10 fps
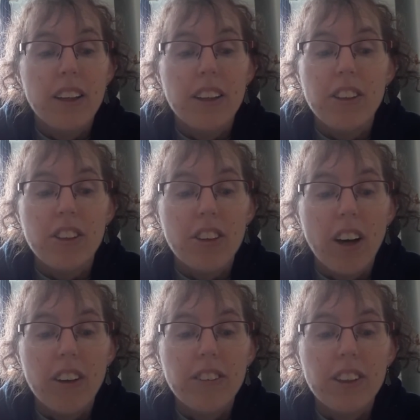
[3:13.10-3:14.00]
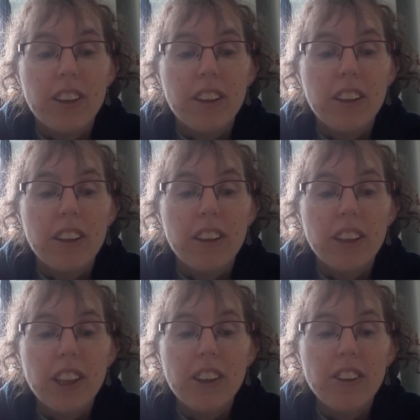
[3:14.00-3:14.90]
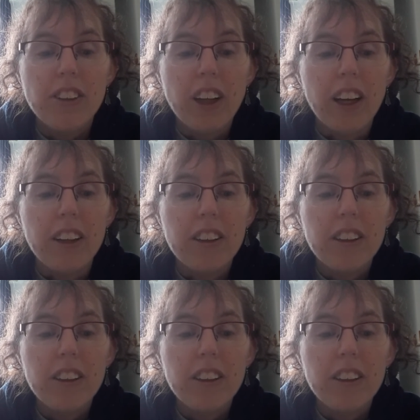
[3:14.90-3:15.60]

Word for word: The soft, gentle light,